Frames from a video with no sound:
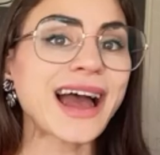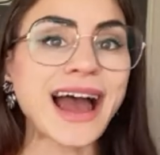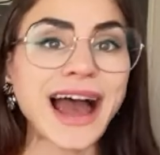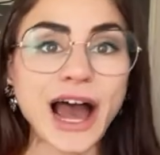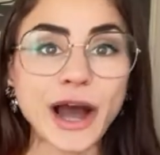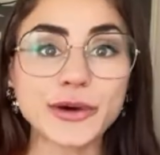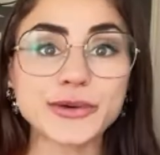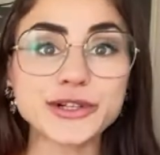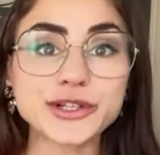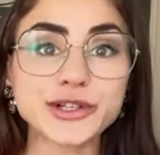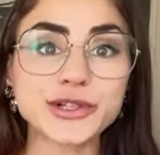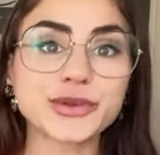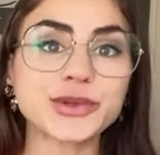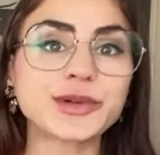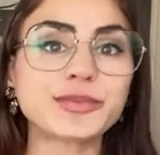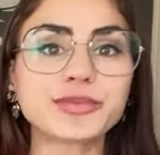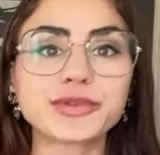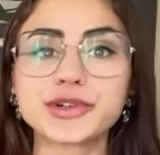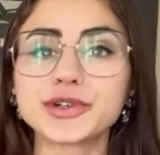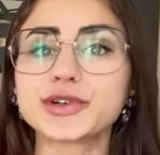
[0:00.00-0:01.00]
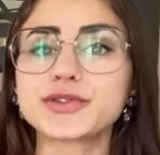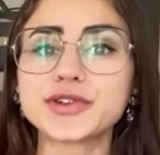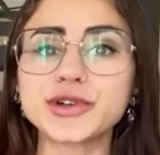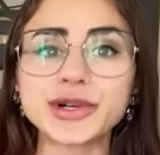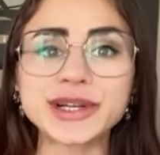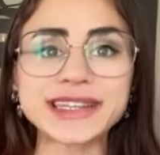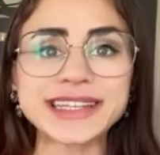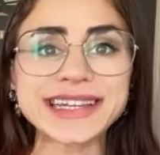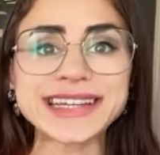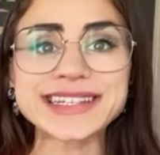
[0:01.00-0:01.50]
How to improve
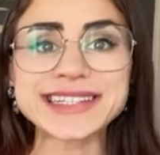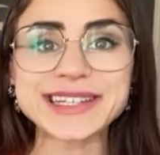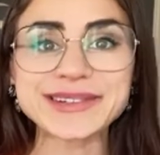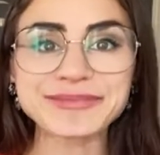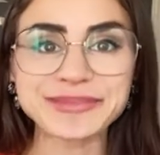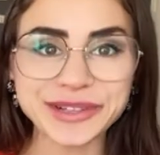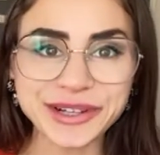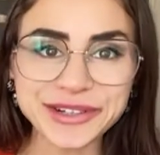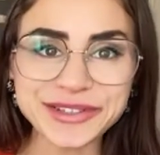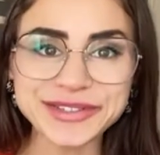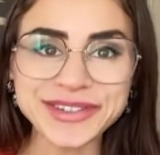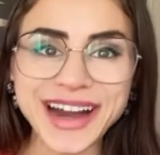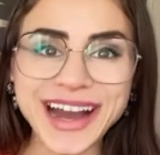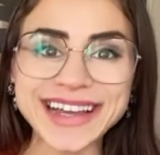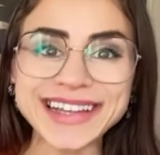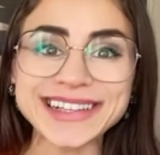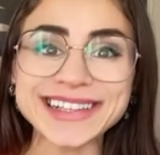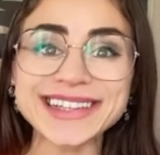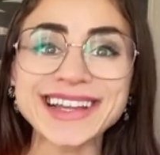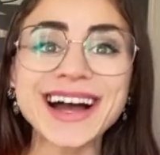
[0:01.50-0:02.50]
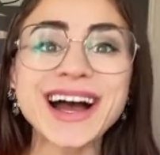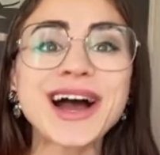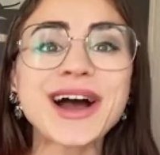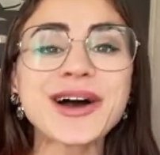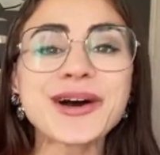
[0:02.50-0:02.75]
your LinkedIn profile.